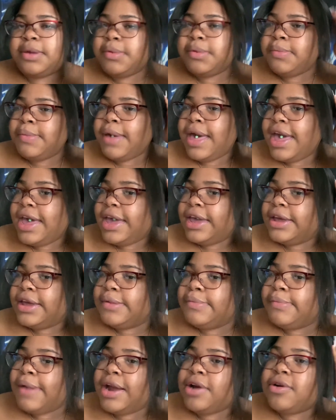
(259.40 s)
of my
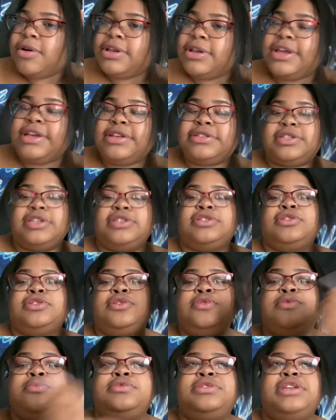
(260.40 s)
micro links is
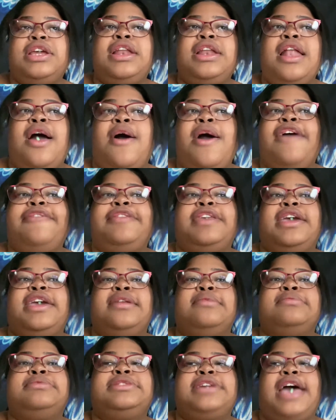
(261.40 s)
loose. And then I'll have to get
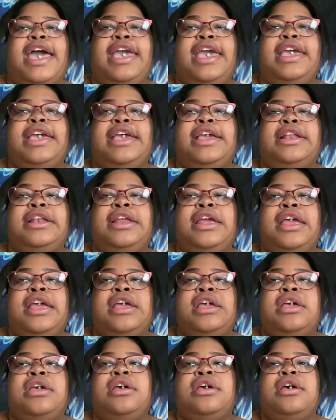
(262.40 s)
them tightened.
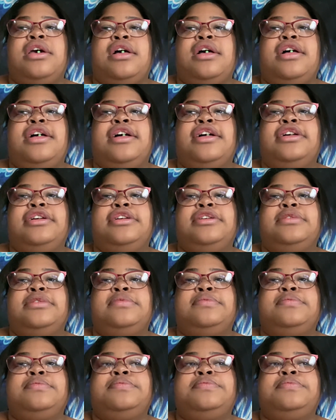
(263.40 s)
Um,